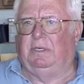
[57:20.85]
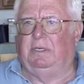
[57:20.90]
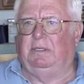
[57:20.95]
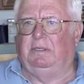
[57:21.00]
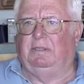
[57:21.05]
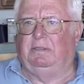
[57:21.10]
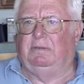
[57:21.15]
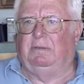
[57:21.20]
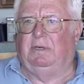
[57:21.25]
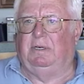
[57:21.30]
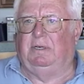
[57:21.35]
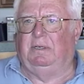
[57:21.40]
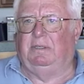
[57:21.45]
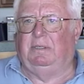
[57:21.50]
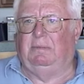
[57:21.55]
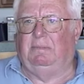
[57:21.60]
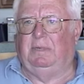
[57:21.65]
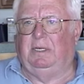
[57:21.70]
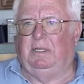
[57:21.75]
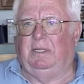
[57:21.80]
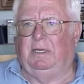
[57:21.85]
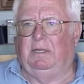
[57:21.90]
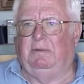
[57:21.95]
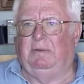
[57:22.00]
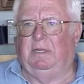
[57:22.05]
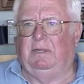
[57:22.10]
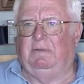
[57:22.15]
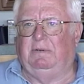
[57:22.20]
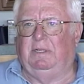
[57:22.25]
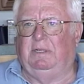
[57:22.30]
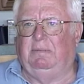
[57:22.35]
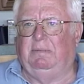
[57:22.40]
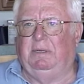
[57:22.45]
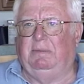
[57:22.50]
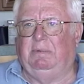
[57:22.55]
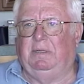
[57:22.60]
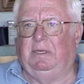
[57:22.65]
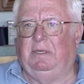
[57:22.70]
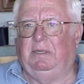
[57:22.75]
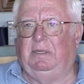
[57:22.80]
Turkey in Straw or something like that. Whatever.
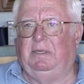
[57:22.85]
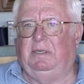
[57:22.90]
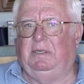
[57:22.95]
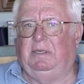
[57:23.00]
Okay.